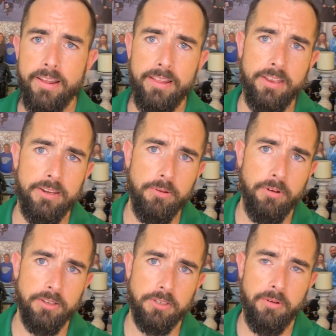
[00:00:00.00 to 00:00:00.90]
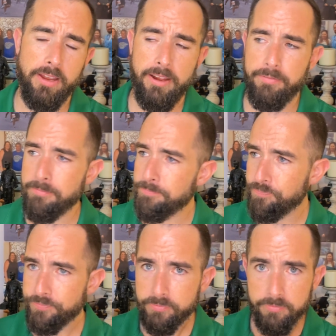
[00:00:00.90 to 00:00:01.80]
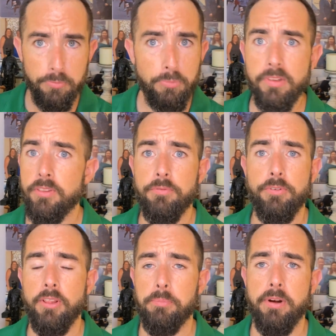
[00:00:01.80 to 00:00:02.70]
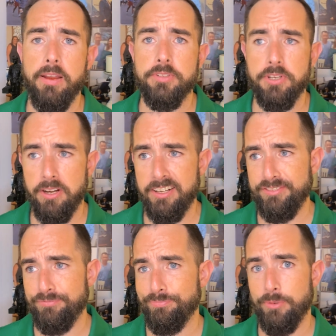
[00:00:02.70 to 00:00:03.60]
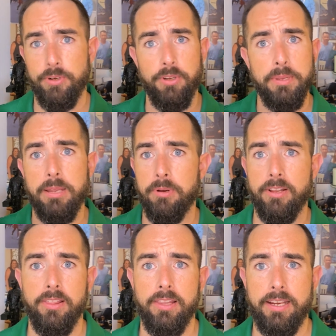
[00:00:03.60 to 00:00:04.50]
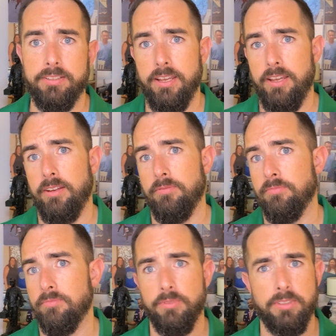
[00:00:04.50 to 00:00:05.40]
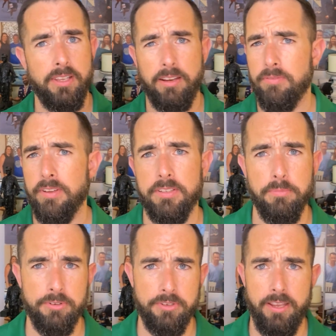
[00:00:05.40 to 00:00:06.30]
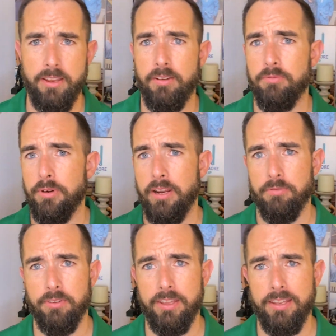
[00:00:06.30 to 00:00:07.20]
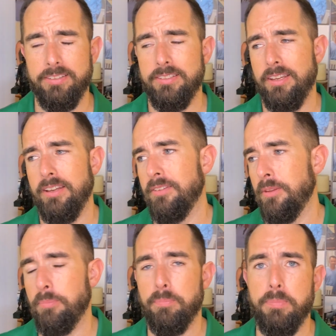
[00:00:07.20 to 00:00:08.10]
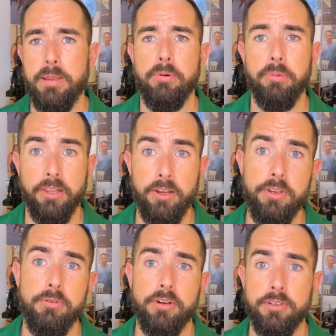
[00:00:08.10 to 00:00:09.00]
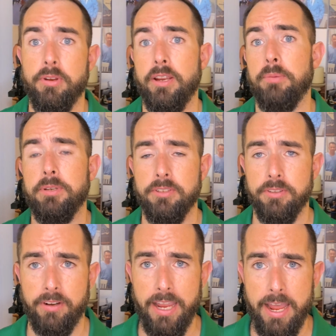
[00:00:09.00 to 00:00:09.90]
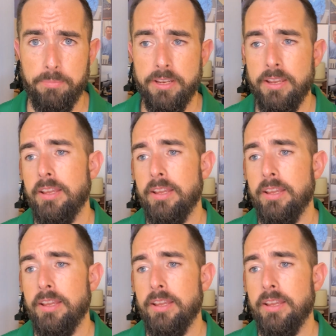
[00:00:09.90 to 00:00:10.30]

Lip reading: And then you also have the full up Rev Share, where you'll be able to collect on, it's like 50% of whatever that the people below you are doing up until they're capped.